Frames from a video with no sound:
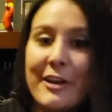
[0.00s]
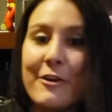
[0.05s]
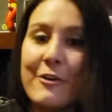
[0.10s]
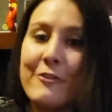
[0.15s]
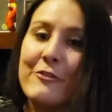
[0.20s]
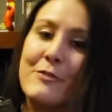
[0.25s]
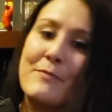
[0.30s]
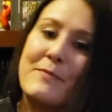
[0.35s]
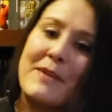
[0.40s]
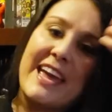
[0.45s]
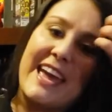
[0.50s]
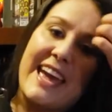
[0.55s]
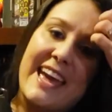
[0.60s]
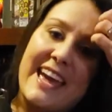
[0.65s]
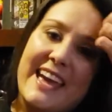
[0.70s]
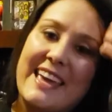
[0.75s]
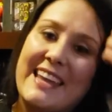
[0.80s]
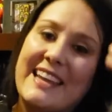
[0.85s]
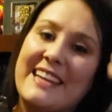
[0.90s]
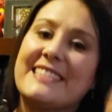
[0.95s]
over my
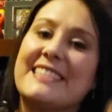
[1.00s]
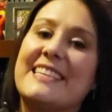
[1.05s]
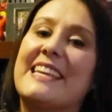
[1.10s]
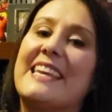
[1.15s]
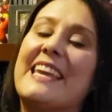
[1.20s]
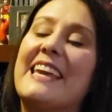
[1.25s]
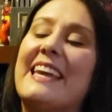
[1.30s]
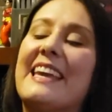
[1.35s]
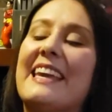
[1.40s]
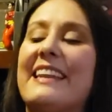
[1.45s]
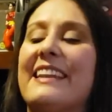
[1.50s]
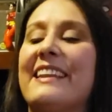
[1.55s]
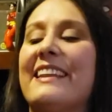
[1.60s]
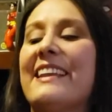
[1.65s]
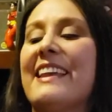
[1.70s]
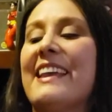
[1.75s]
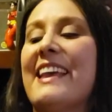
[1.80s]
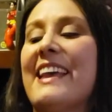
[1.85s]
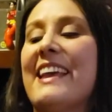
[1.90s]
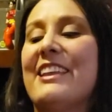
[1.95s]
head as a kid.
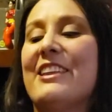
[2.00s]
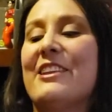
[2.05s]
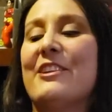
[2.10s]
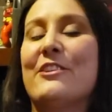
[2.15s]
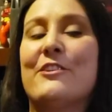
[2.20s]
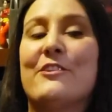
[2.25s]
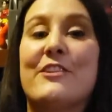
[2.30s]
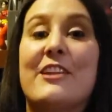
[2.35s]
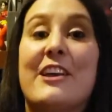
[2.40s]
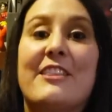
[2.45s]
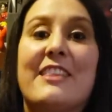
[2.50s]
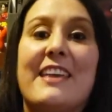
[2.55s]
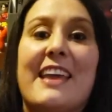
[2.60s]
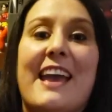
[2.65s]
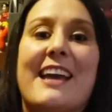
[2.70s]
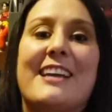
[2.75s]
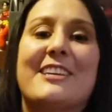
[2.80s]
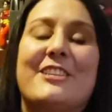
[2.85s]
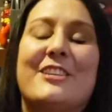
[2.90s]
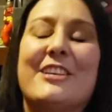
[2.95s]
You know, now they
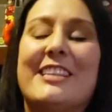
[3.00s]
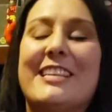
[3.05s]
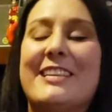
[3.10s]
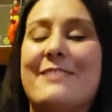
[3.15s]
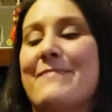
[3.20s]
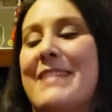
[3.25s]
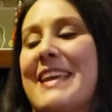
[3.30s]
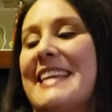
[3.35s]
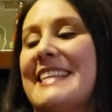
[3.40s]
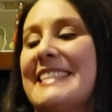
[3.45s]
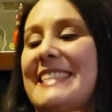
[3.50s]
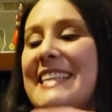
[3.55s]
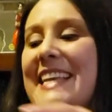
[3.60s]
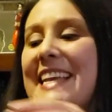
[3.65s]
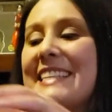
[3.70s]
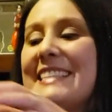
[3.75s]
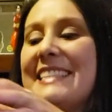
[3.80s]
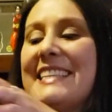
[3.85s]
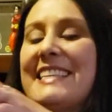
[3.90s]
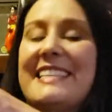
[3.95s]
actually make
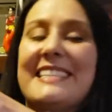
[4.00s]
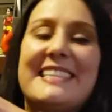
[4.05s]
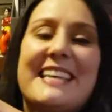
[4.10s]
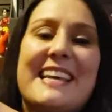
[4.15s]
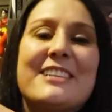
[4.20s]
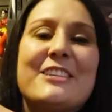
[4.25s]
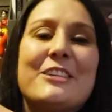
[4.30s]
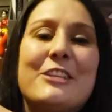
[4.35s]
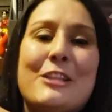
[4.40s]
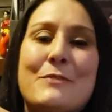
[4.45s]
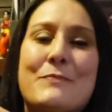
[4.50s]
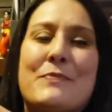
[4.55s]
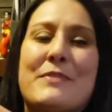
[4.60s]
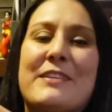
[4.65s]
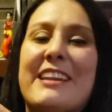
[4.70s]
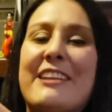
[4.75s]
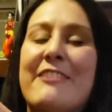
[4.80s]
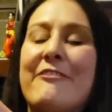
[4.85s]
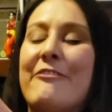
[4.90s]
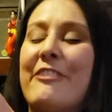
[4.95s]
sense, and it's actually
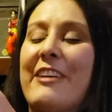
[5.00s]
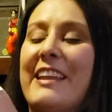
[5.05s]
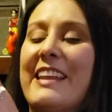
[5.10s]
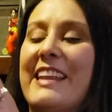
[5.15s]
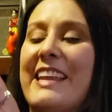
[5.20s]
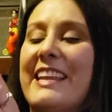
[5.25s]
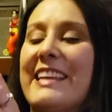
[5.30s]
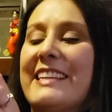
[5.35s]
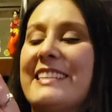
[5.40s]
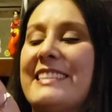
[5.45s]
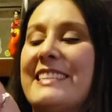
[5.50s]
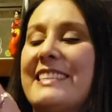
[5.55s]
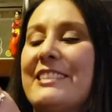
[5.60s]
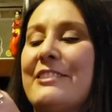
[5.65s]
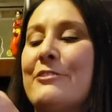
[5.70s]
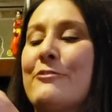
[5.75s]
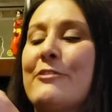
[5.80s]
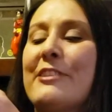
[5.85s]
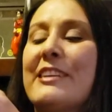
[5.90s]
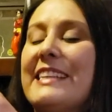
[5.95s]
pretty funny. It's
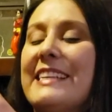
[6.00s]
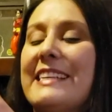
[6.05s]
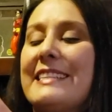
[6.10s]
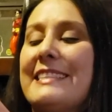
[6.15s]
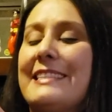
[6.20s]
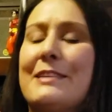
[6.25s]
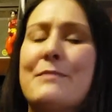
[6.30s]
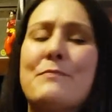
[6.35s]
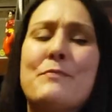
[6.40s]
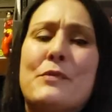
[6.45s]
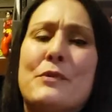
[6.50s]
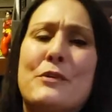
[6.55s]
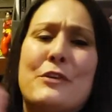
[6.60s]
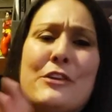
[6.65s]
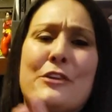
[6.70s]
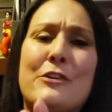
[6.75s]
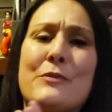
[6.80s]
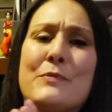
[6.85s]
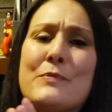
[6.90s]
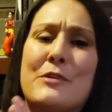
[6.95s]
really simple
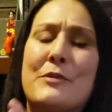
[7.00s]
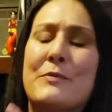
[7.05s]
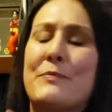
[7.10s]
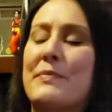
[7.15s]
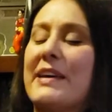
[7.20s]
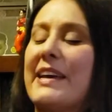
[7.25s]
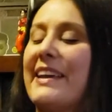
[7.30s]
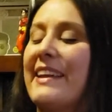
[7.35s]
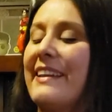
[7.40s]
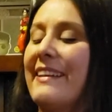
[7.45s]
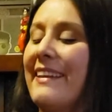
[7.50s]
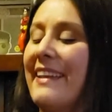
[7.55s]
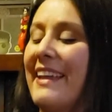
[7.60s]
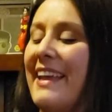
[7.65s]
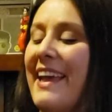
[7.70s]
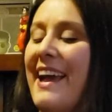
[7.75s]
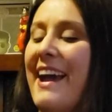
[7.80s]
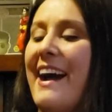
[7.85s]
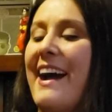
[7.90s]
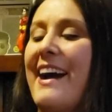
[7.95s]
humor, but
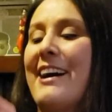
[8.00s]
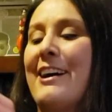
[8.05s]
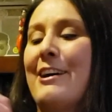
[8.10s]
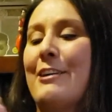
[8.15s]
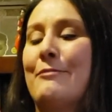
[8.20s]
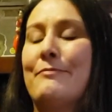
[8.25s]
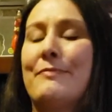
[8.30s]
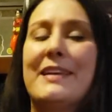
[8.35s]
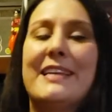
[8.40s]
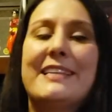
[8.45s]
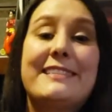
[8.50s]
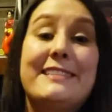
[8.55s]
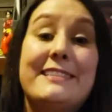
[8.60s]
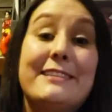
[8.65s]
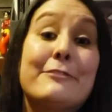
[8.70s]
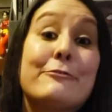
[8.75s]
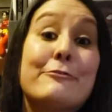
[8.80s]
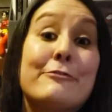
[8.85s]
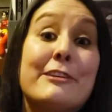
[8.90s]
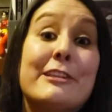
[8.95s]
it's
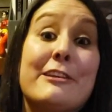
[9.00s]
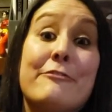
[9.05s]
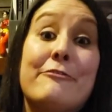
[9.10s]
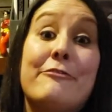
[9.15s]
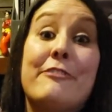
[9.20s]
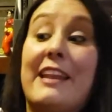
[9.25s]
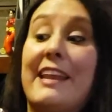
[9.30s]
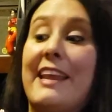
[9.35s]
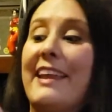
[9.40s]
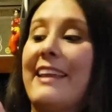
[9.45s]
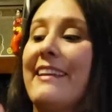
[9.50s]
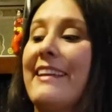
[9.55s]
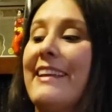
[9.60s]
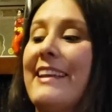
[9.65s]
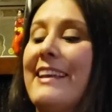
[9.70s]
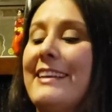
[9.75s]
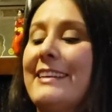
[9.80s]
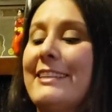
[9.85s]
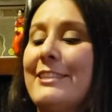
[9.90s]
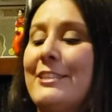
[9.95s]
still really funny.
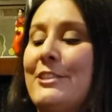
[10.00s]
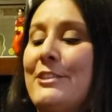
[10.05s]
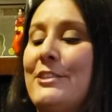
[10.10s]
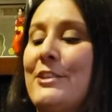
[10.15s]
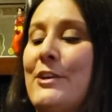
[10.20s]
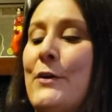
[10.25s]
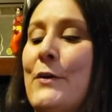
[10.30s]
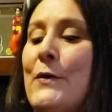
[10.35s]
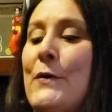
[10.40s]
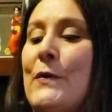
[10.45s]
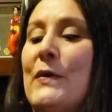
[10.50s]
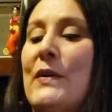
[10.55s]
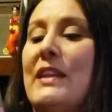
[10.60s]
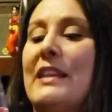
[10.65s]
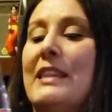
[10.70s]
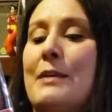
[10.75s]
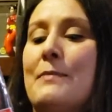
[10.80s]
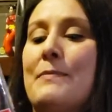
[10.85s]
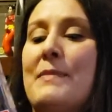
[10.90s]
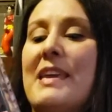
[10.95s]
So
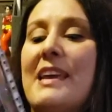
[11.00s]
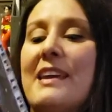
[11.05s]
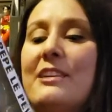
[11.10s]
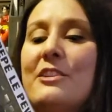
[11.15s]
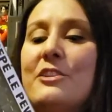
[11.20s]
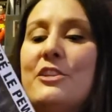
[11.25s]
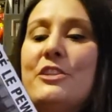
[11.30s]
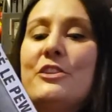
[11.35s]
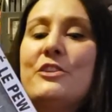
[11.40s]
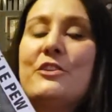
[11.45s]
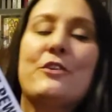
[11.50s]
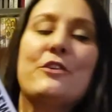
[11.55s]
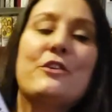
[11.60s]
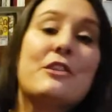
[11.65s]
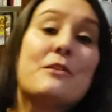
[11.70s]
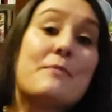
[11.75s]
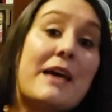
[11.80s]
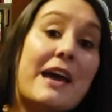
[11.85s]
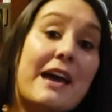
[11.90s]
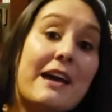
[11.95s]
let me actually show you the
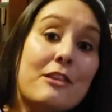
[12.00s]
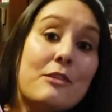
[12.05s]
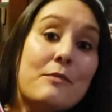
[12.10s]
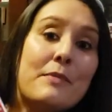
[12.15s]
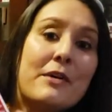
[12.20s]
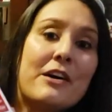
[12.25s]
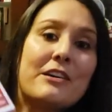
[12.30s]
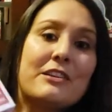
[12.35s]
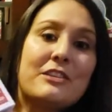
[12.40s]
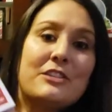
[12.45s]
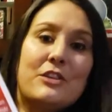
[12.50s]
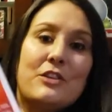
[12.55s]
back of the box so